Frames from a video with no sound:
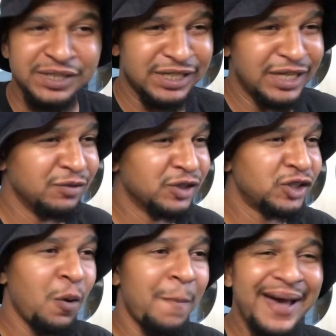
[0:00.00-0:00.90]
It was
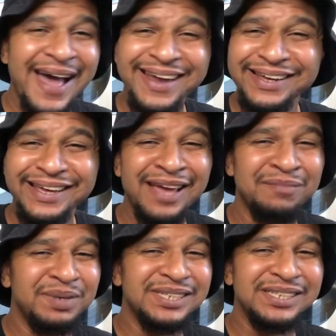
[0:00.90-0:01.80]
so bad it can't
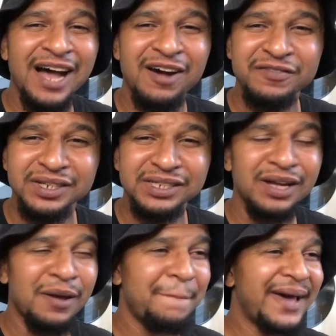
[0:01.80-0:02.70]
be salvaged.
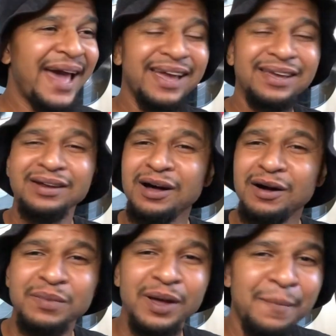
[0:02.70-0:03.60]
Pack it
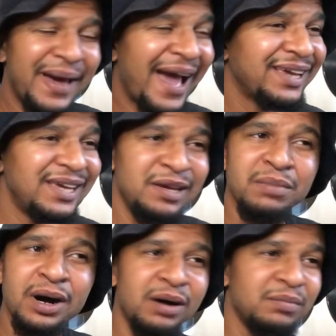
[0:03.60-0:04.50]
up. Pack him
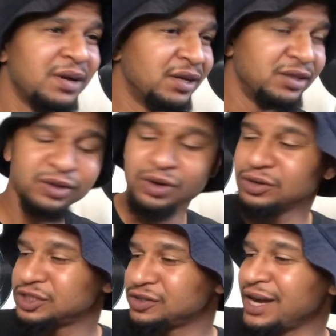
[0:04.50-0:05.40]
up. Throw the
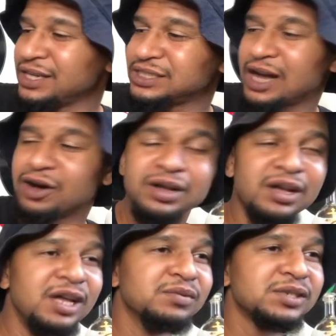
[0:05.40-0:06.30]
trash out.
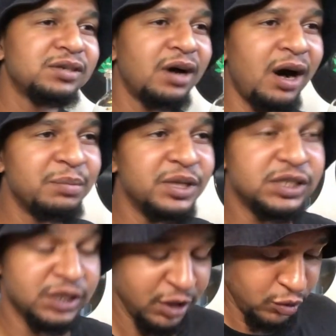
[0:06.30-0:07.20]
It was
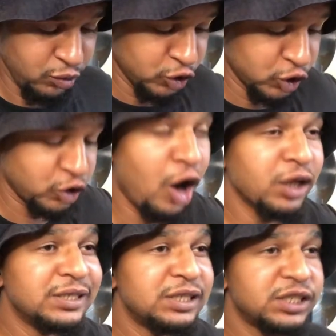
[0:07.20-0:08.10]
garbage. We'll just call
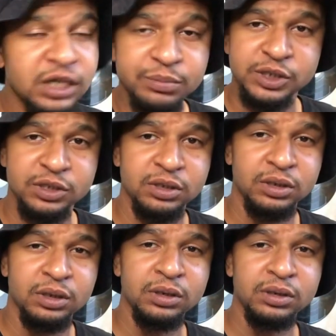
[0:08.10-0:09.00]
it chips.
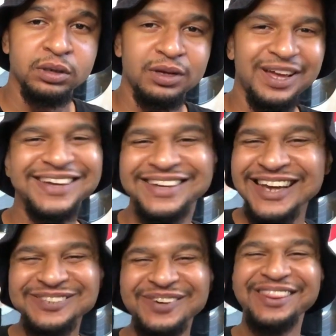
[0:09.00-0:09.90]
And
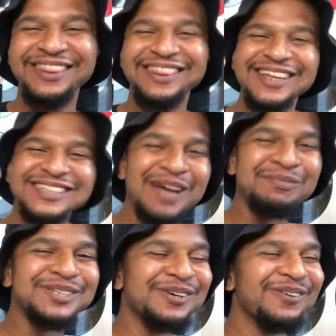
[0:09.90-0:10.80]
guess what this
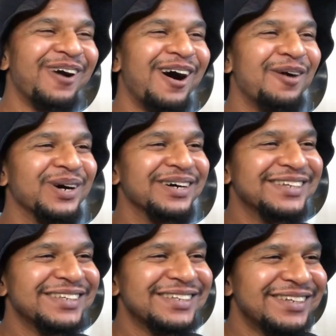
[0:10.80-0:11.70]
episode of Raw
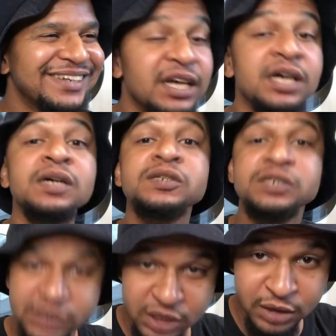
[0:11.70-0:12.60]
was?
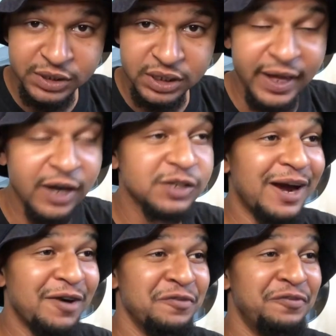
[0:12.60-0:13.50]
Chips. And that was my
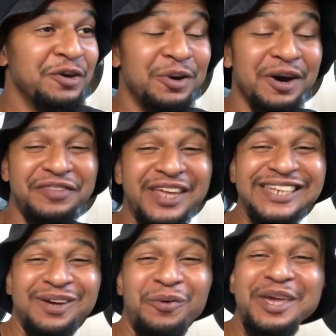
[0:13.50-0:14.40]
review of
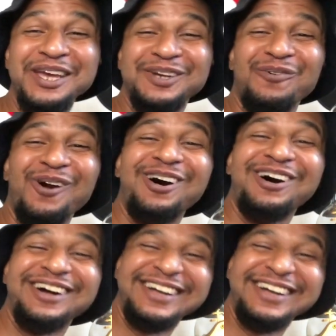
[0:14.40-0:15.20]
this week Raw.